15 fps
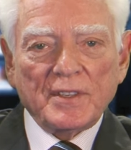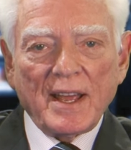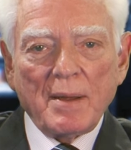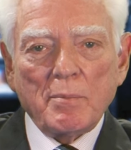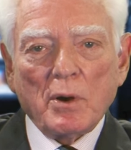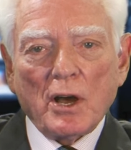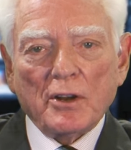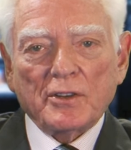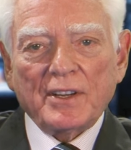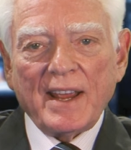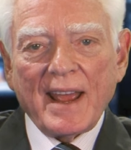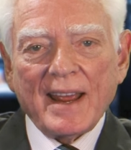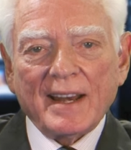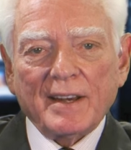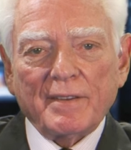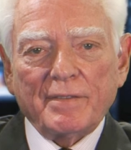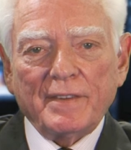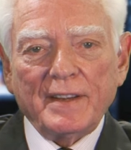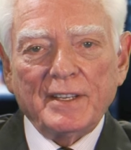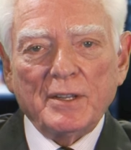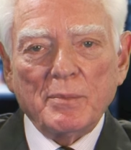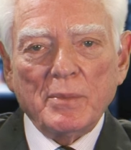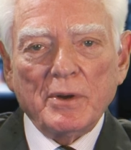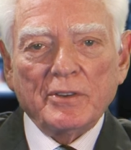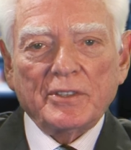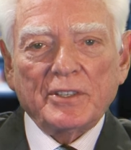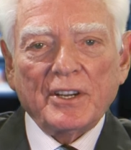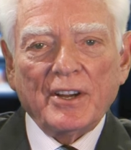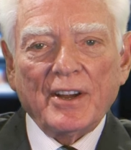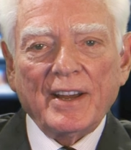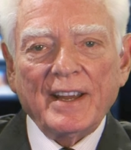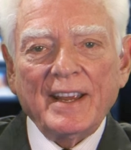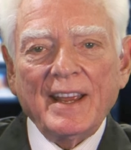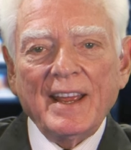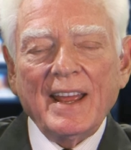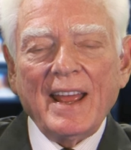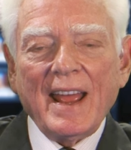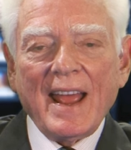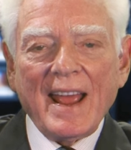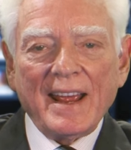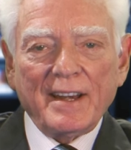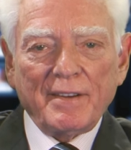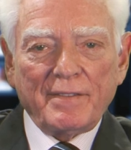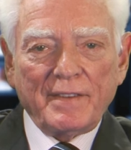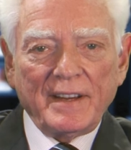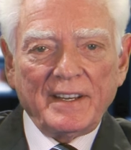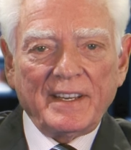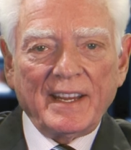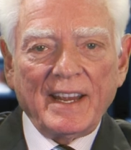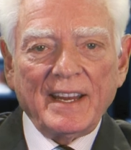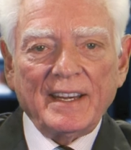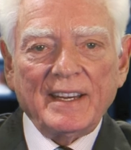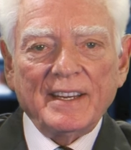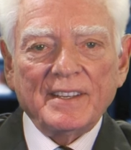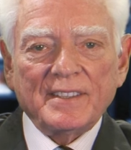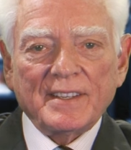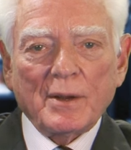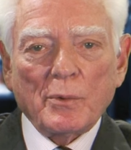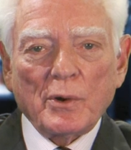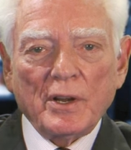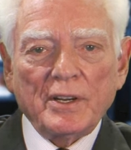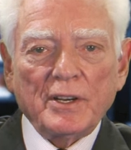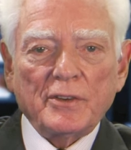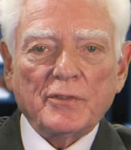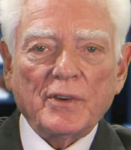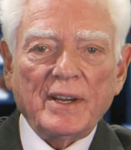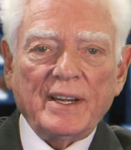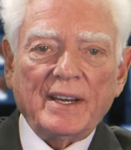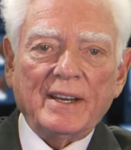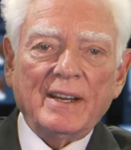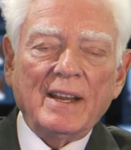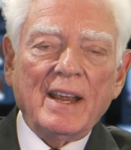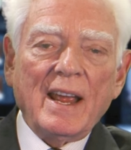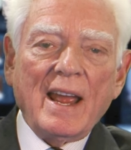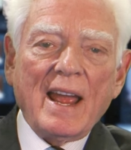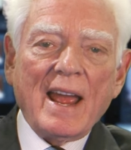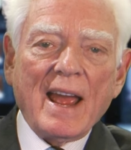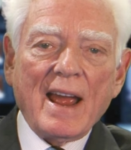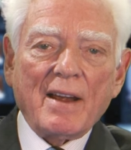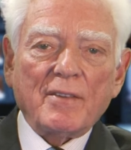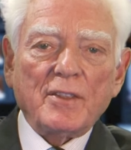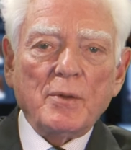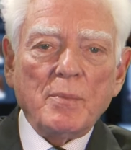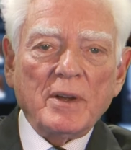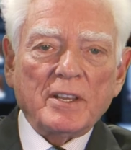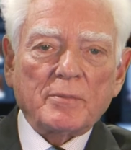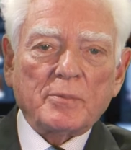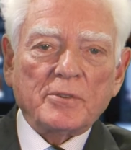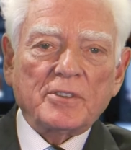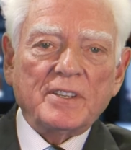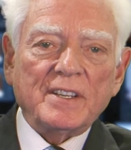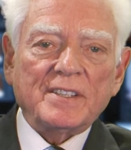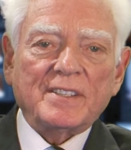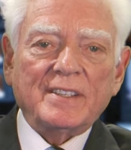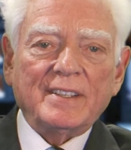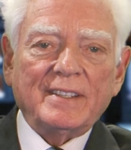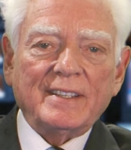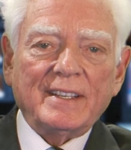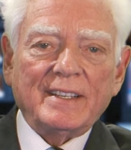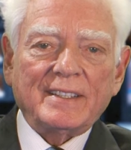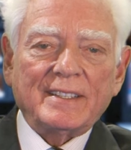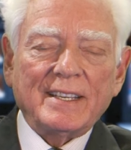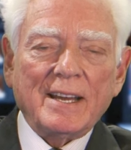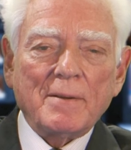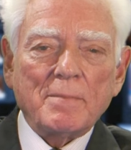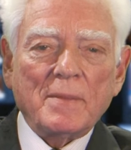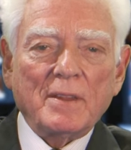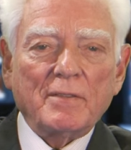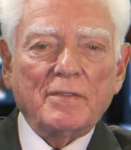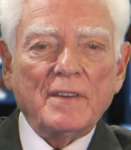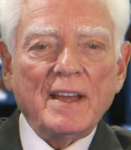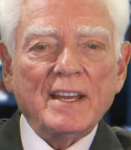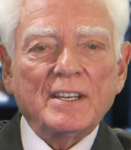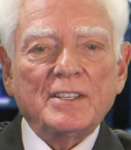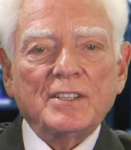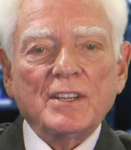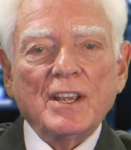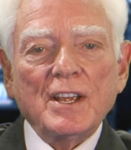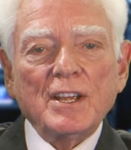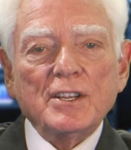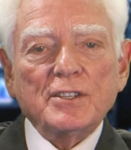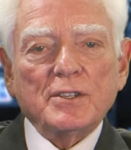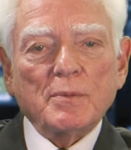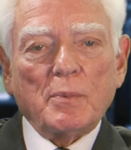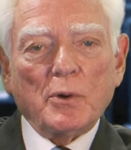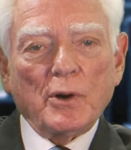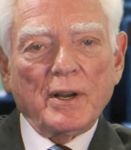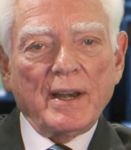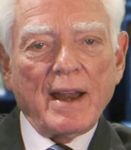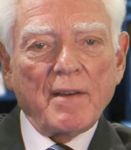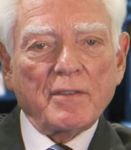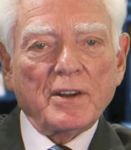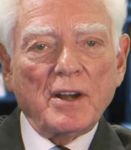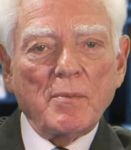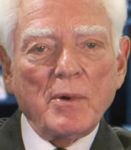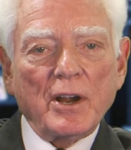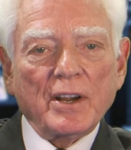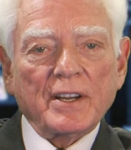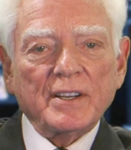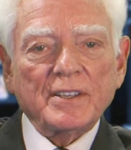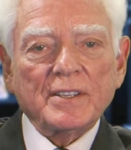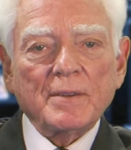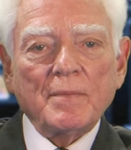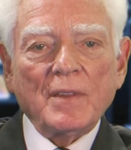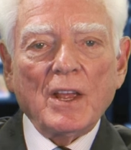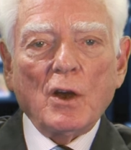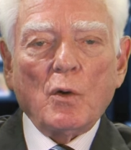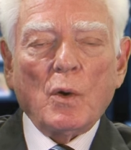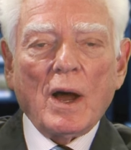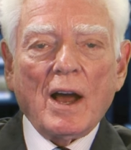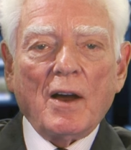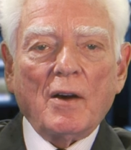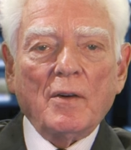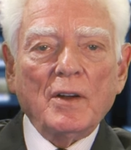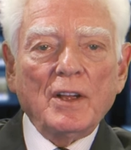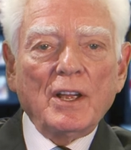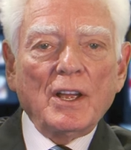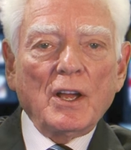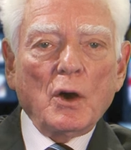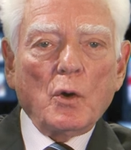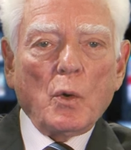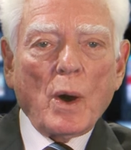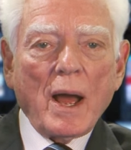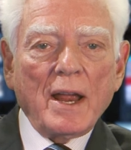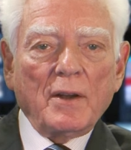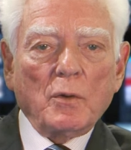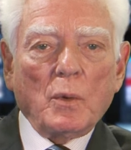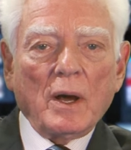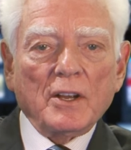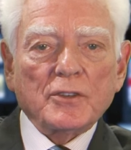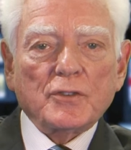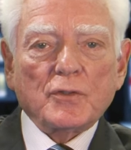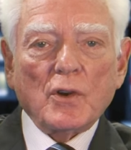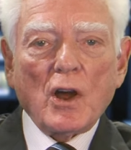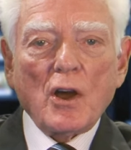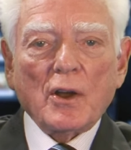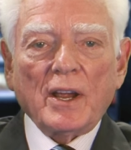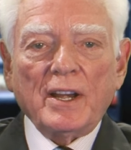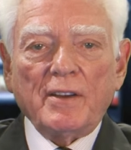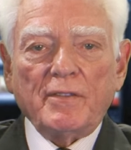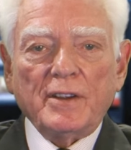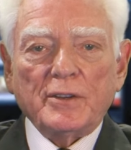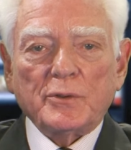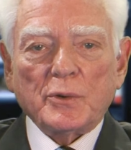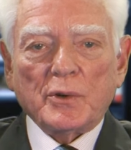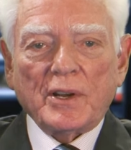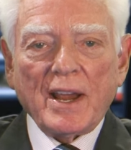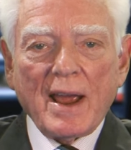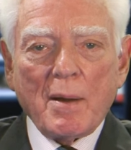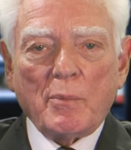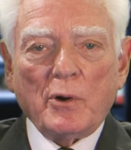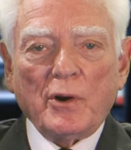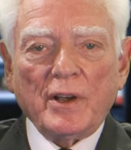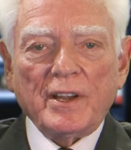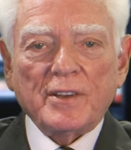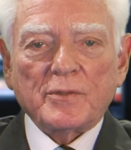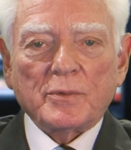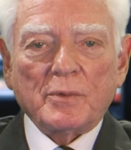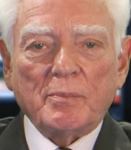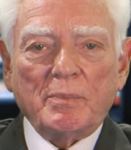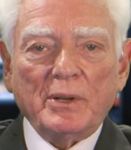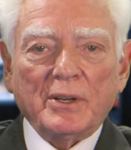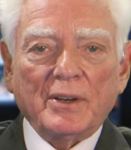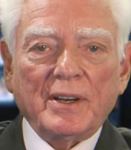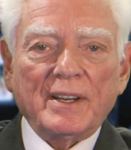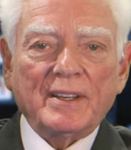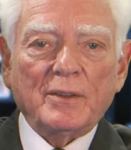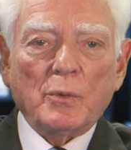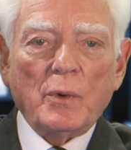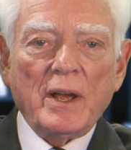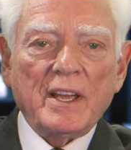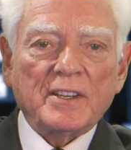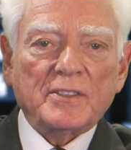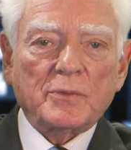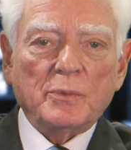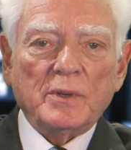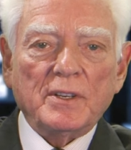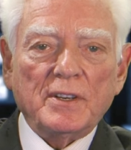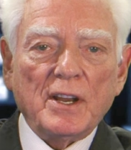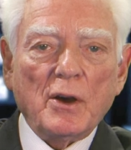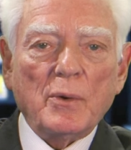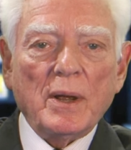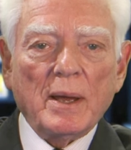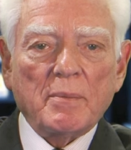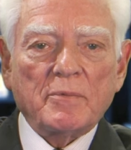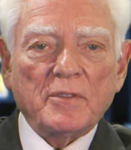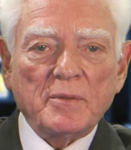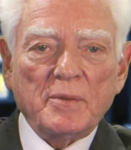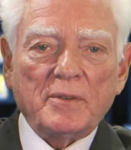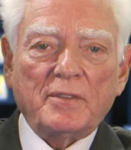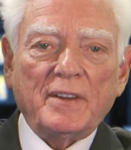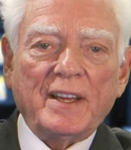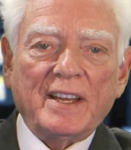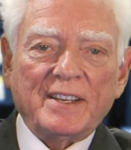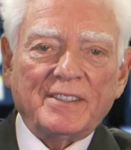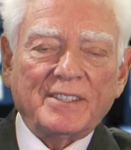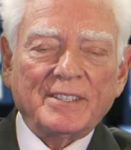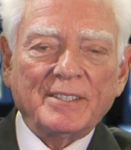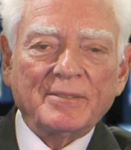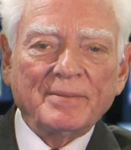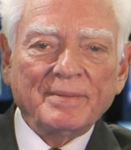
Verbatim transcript: They bought cattle to feed the military and to feed the Indians that were under-treated. However, the myth persisted that uh, the feds supported African Americans while white, while strong individual cowboys were building the West with no help from the feds.